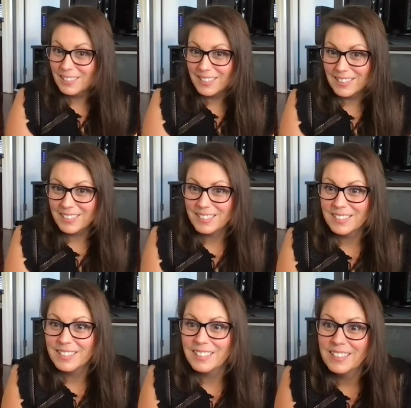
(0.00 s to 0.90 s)

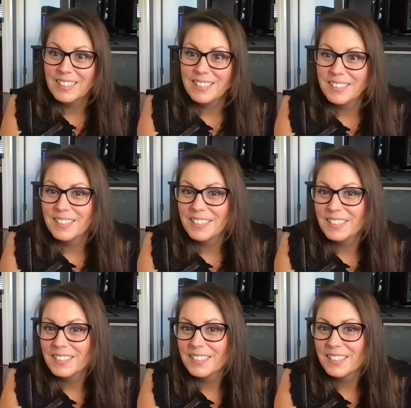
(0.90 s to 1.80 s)

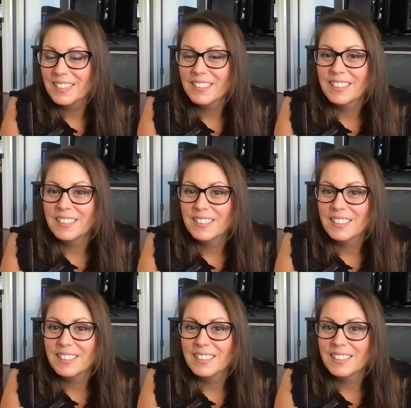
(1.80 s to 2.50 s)
Nothing is said.